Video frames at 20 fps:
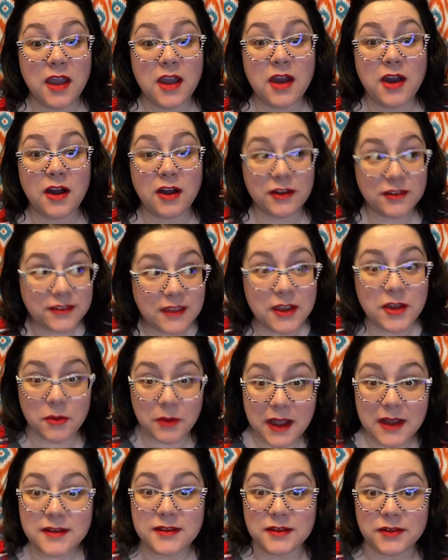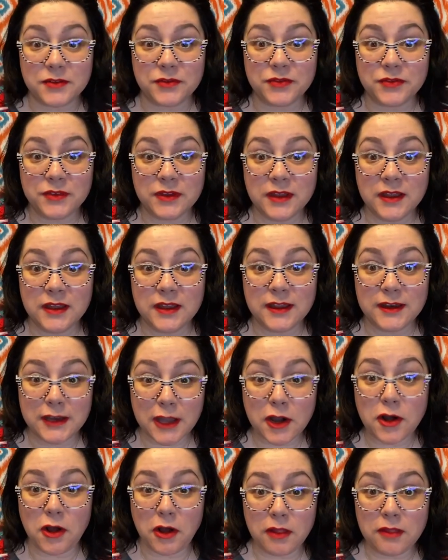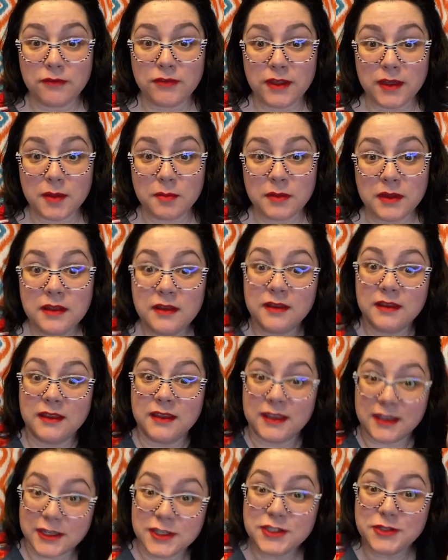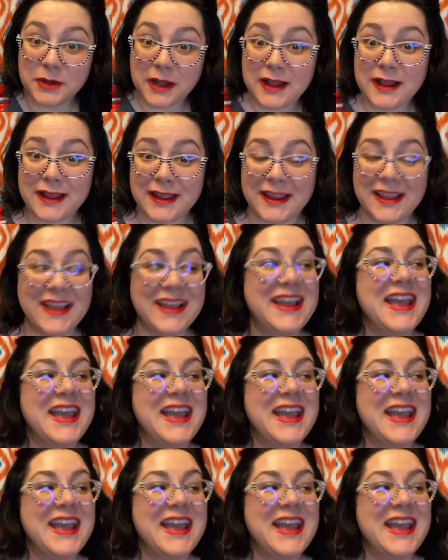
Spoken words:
are psychoactive. Not all of them get you high.